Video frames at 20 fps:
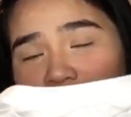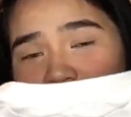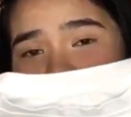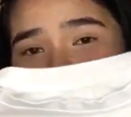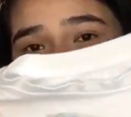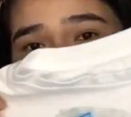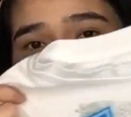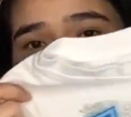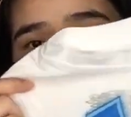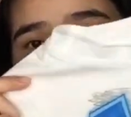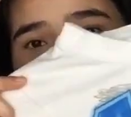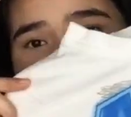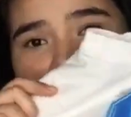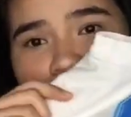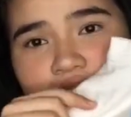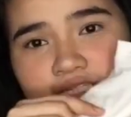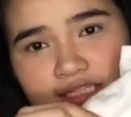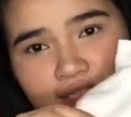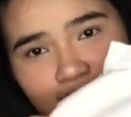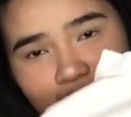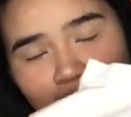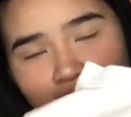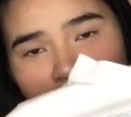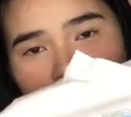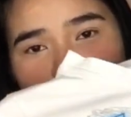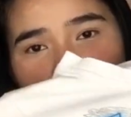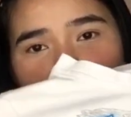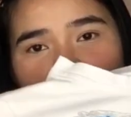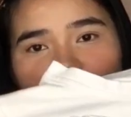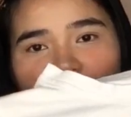is the
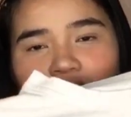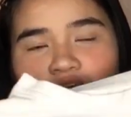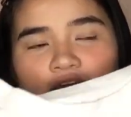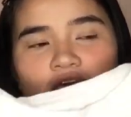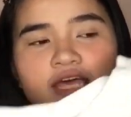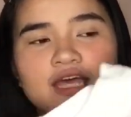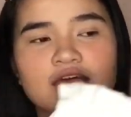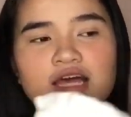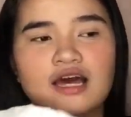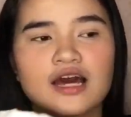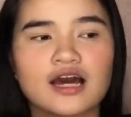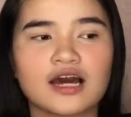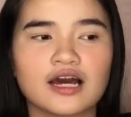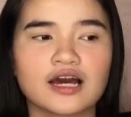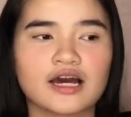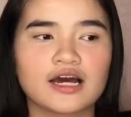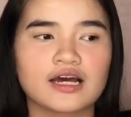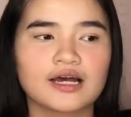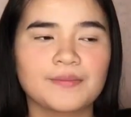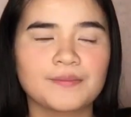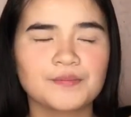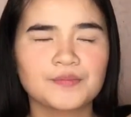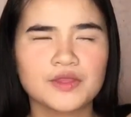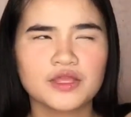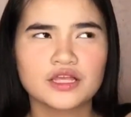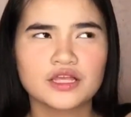sleeves, because